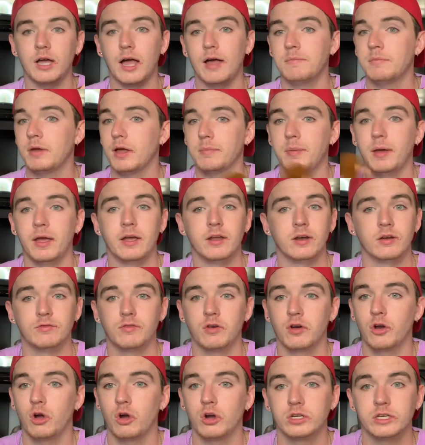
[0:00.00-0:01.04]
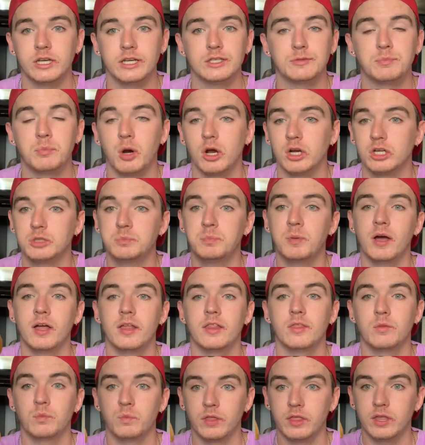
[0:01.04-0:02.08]
I'm not paying for an Artiste brush,
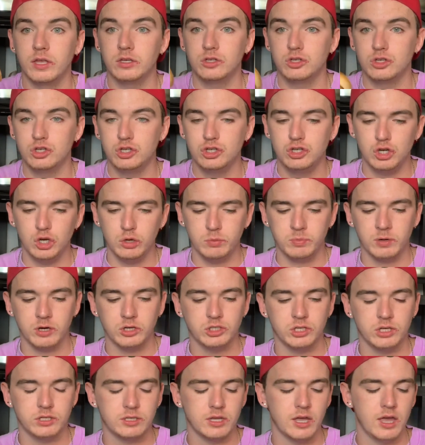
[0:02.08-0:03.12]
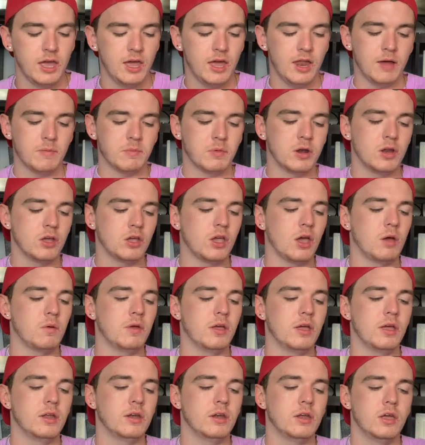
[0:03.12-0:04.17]
but one of these dupe brushes. I'm gonna go
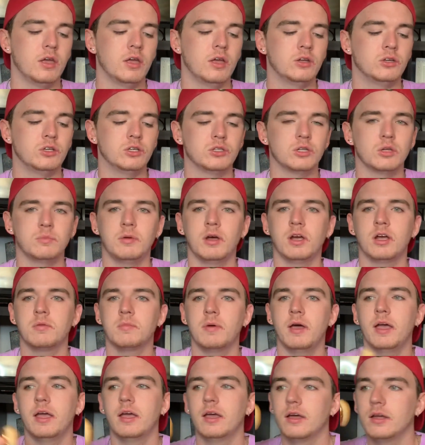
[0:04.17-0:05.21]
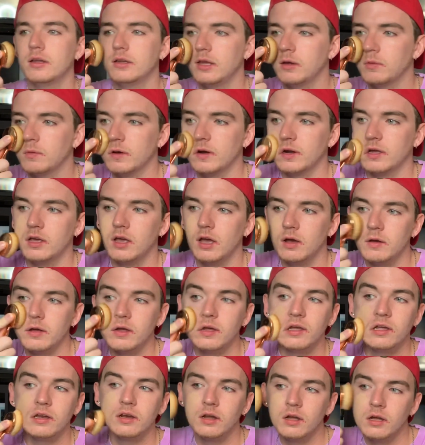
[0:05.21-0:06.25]
in just on the back of my hand, and we're gonna go
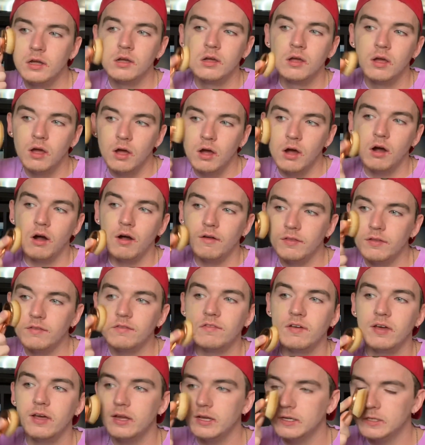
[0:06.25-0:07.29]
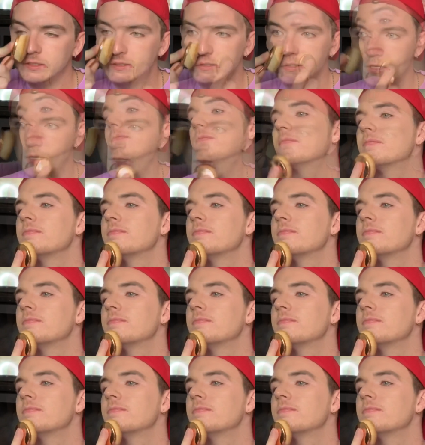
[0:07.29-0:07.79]
in on the face. Okay.